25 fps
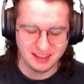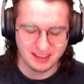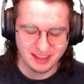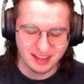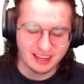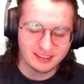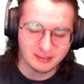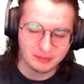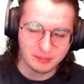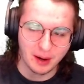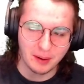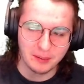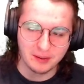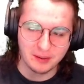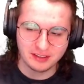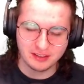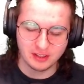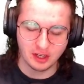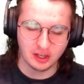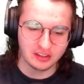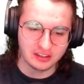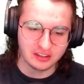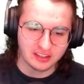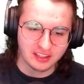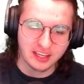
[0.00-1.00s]
It's probably
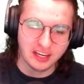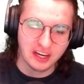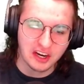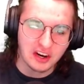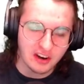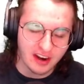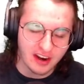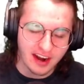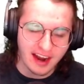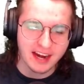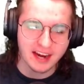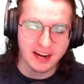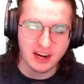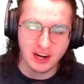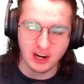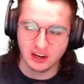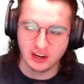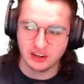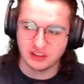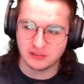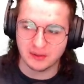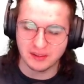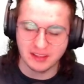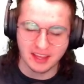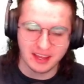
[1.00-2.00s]
saltine
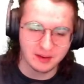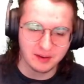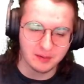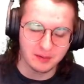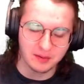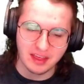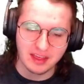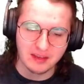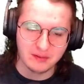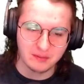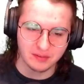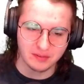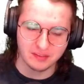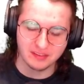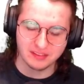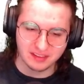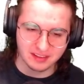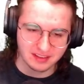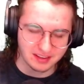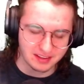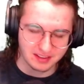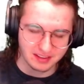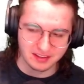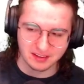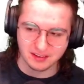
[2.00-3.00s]
crackers, but like,
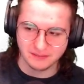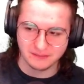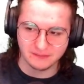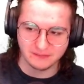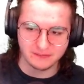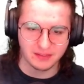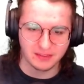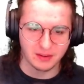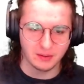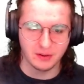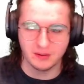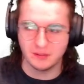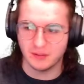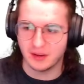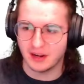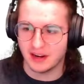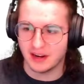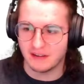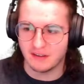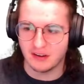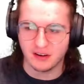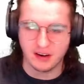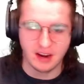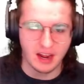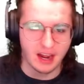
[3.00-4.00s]

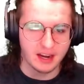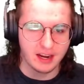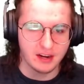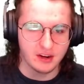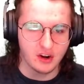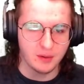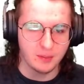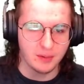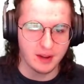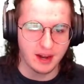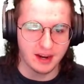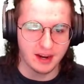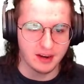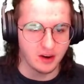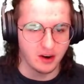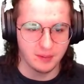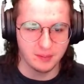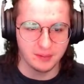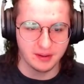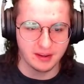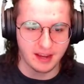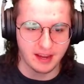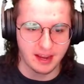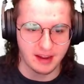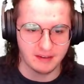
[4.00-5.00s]
whatever. I
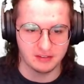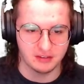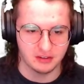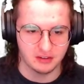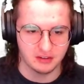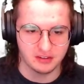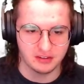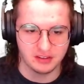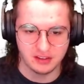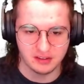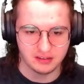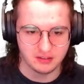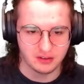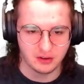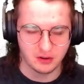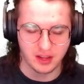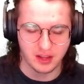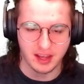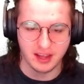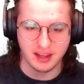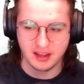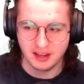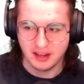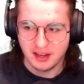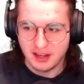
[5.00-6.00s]
normally have saltines.
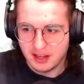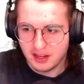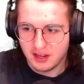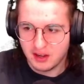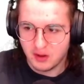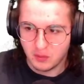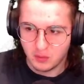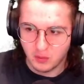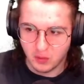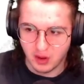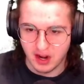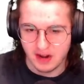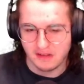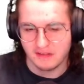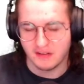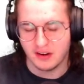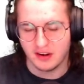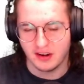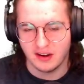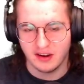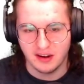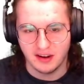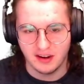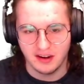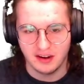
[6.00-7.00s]
Okay,
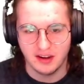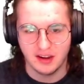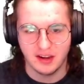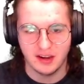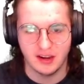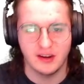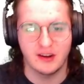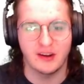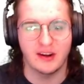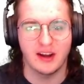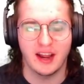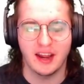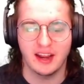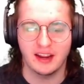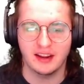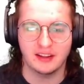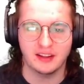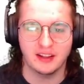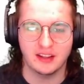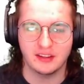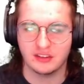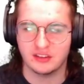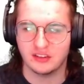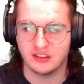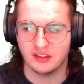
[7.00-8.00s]
whatever. All right.
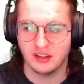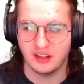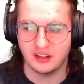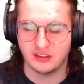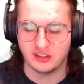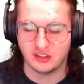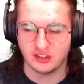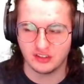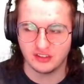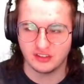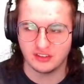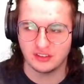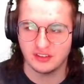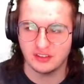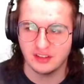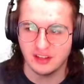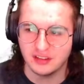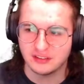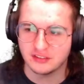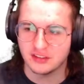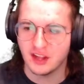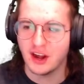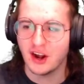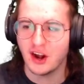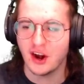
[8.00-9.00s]
Let's
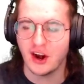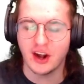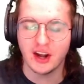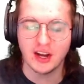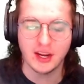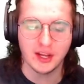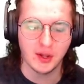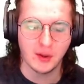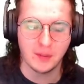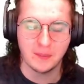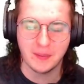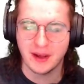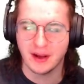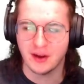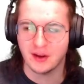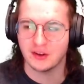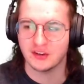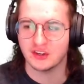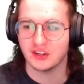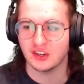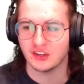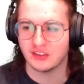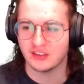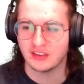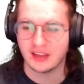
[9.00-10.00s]
not argue
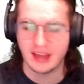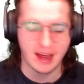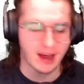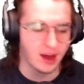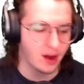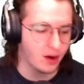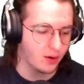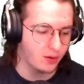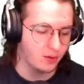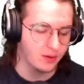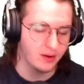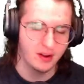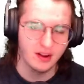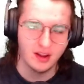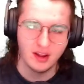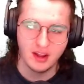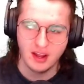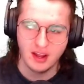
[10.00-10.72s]
about just how,